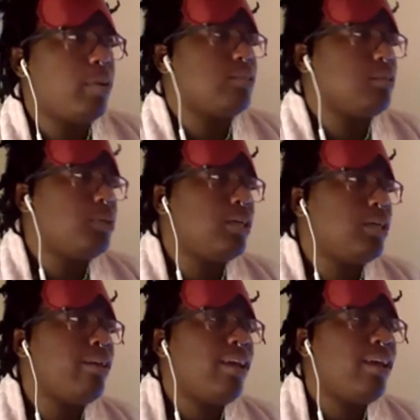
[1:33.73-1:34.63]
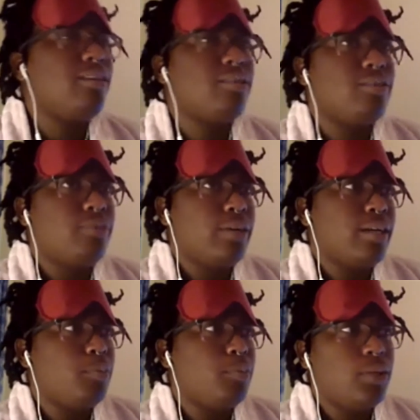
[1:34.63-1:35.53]
and he's a very opinionated
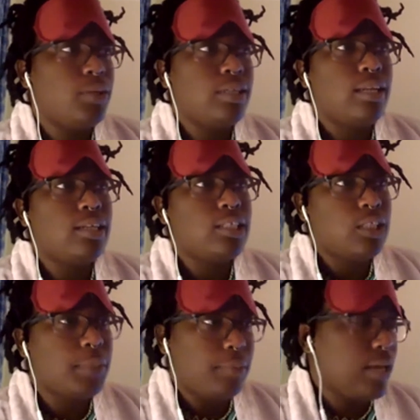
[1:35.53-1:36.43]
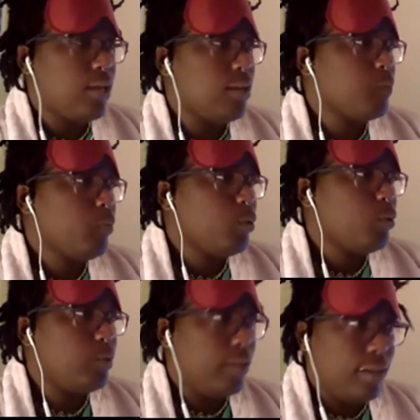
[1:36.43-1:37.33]
Gemini man who thinks his
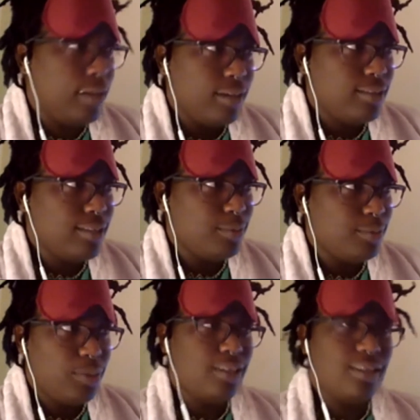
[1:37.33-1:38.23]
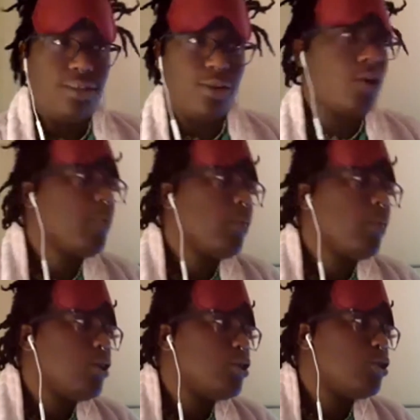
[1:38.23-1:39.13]
opinion is law. So
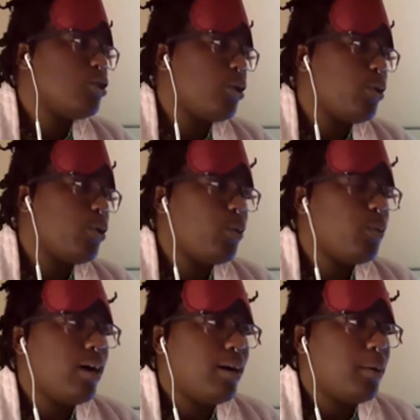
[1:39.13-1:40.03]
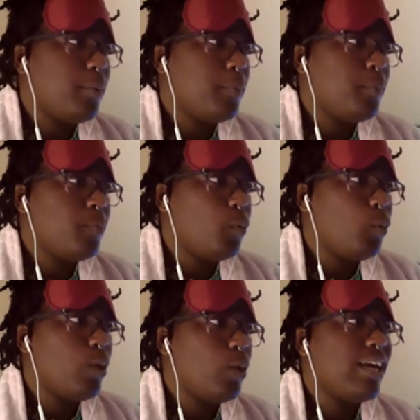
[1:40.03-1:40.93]
when I showed him the
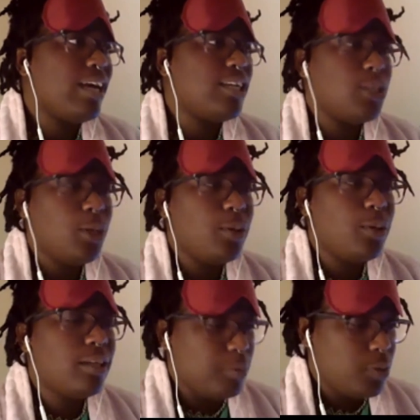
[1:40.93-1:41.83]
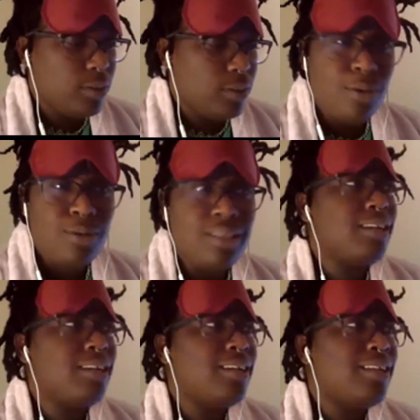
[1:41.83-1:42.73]
music, he's like, "Oh, see, like this is so
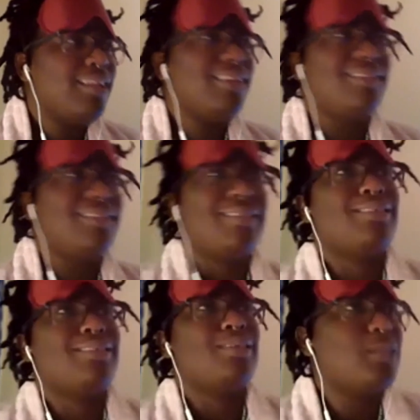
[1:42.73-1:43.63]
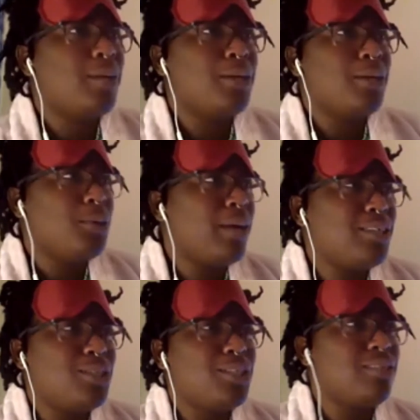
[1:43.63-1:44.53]
much better. You guys should just be doing this."
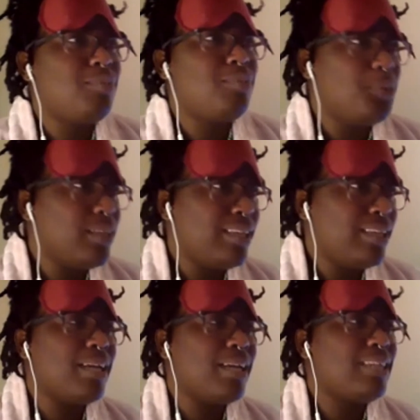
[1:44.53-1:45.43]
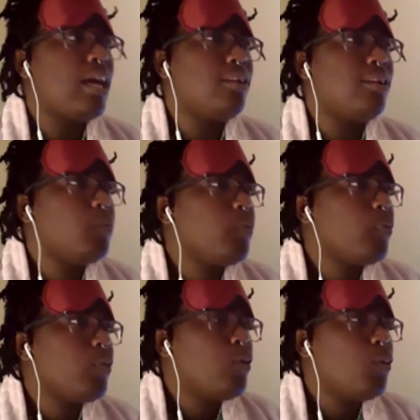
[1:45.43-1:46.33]
I'm like, "Dad, we don't have
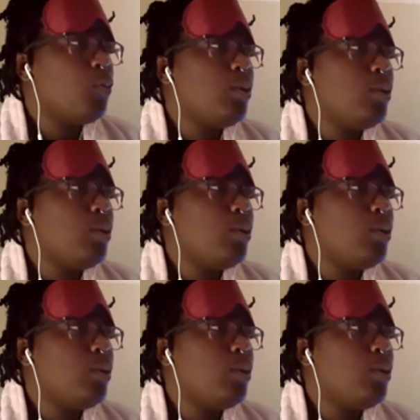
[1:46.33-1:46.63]
access to